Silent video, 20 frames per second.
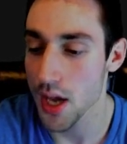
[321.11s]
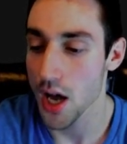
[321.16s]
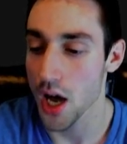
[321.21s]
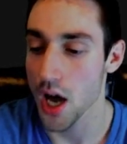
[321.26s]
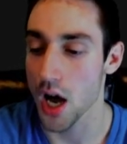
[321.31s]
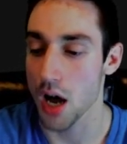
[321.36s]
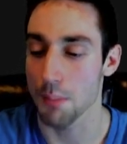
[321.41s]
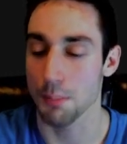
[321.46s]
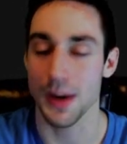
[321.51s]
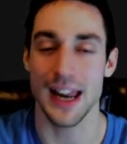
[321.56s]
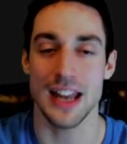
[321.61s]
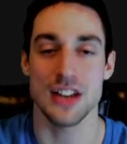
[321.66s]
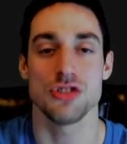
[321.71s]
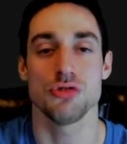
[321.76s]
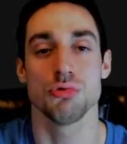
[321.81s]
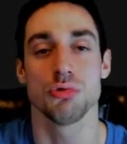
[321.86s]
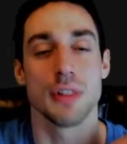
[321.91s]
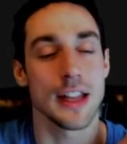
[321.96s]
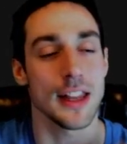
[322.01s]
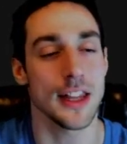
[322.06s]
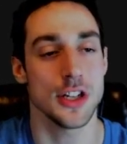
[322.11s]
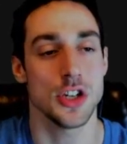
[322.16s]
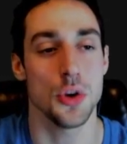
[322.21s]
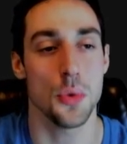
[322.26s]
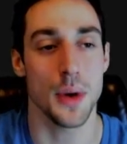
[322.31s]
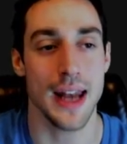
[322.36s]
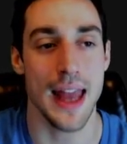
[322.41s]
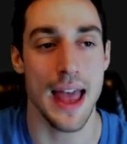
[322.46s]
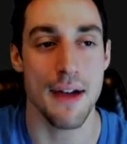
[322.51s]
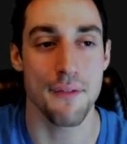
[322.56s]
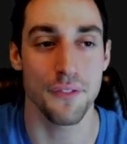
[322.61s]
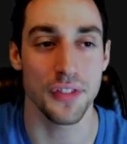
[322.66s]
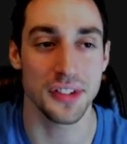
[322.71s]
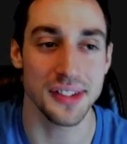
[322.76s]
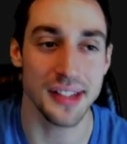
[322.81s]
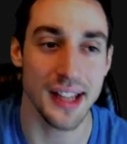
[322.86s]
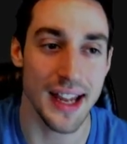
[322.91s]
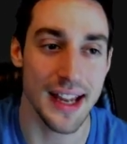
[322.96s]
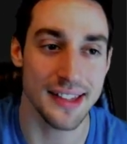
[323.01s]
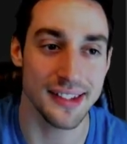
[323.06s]
Um, but I really do want to
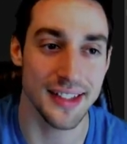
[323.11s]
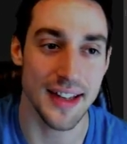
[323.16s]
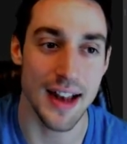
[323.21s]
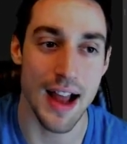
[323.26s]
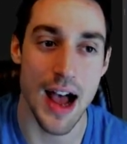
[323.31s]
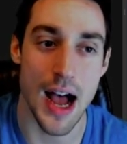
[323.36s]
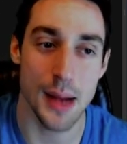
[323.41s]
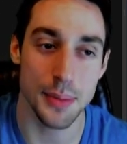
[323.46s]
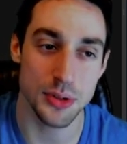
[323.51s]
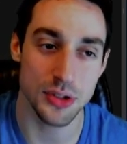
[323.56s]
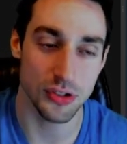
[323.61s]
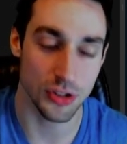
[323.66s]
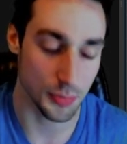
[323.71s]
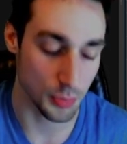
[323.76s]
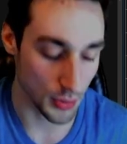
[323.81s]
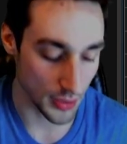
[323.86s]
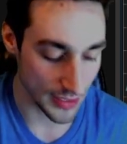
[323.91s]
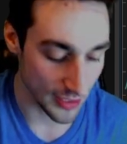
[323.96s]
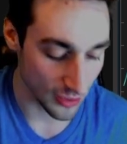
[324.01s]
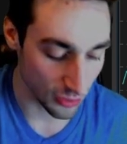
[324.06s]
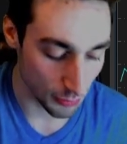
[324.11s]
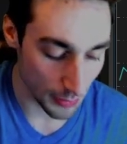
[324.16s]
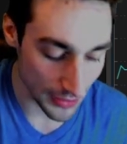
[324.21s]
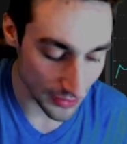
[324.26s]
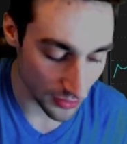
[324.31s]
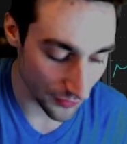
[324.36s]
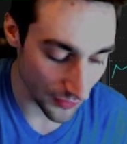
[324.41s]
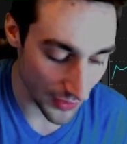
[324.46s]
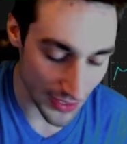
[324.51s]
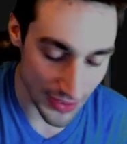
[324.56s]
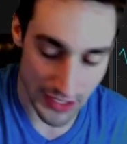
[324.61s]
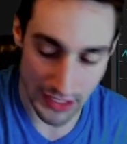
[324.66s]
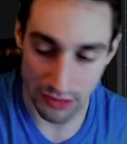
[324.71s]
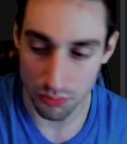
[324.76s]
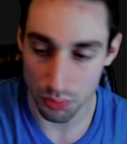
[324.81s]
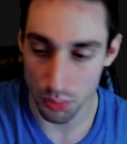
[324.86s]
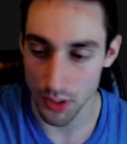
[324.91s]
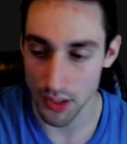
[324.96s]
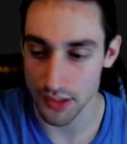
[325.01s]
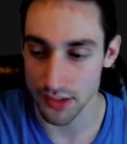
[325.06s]
emphasize that options are pretty expensive on these
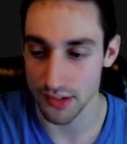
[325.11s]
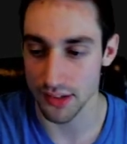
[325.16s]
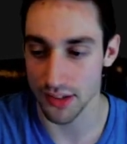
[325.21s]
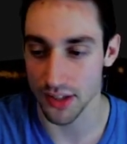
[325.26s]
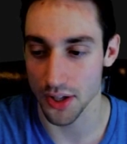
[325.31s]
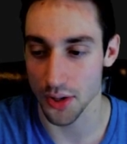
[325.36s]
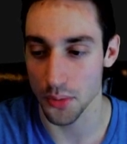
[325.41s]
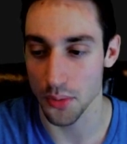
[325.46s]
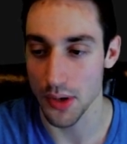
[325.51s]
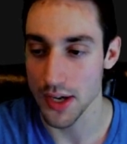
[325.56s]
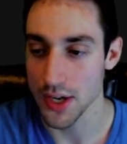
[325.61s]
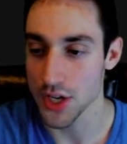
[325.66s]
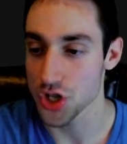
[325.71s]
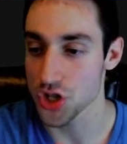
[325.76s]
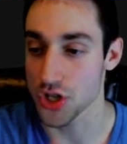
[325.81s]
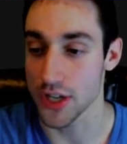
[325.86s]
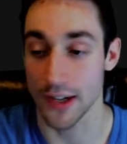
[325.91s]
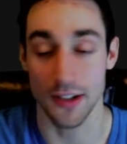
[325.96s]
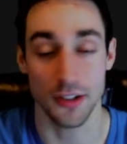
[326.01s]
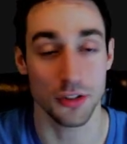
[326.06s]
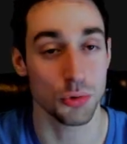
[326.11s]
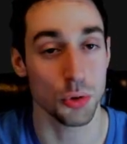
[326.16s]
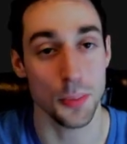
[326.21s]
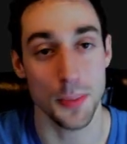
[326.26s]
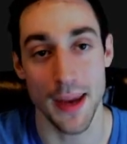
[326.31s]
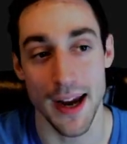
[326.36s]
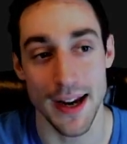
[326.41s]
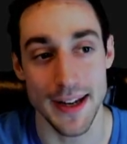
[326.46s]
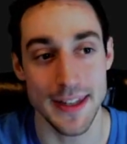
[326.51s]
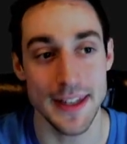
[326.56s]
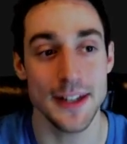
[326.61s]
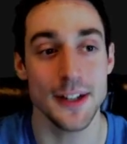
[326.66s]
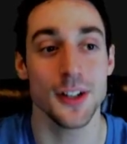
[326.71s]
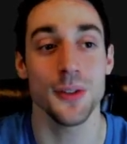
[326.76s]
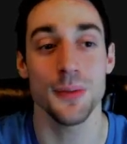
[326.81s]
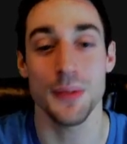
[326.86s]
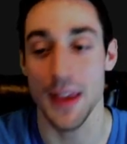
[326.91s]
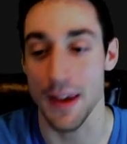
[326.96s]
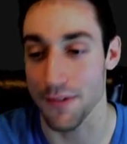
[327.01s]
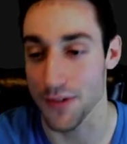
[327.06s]
ones, so shares would be
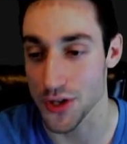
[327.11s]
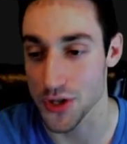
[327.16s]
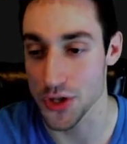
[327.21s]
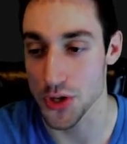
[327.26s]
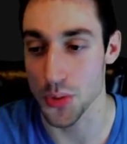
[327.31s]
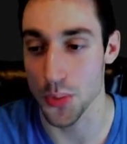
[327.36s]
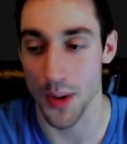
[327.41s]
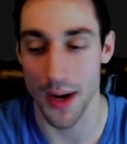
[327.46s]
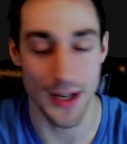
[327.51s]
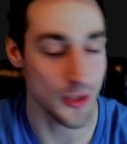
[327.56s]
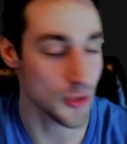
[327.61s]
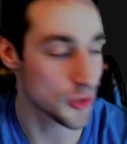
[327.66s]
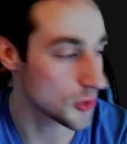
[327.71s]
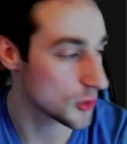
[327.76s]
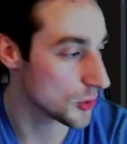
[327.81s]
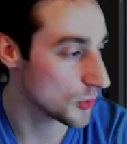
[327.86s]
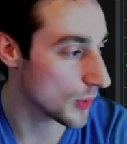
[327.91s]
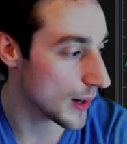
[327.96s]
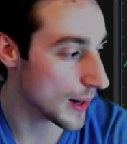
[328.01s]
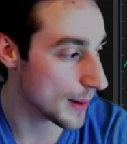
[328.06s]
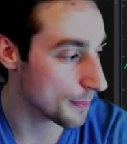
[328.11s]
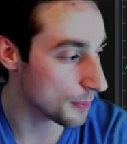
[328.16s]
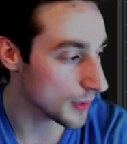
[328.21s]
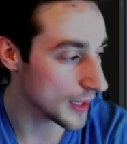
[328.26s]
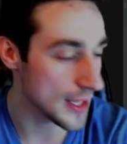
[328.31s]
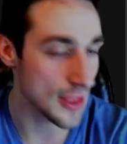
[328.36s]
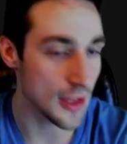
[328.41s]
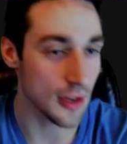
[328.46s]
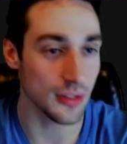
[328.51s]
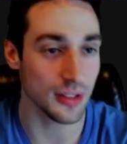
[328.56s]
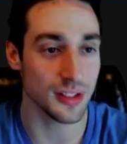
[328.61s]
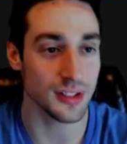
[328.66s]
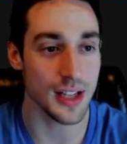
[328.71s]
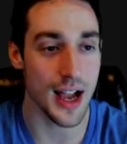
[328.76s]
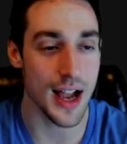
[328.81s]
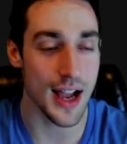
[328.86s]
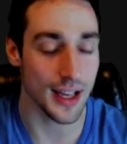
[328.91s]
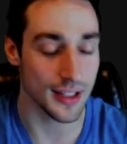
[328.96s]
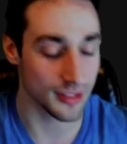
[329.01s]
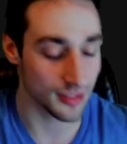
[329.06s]
ideal if you do want to uh, play those
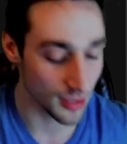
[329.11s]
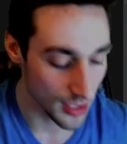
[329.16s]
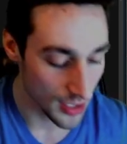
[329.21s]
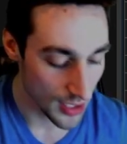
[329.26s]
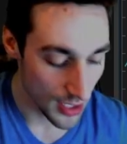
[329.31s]
stocks.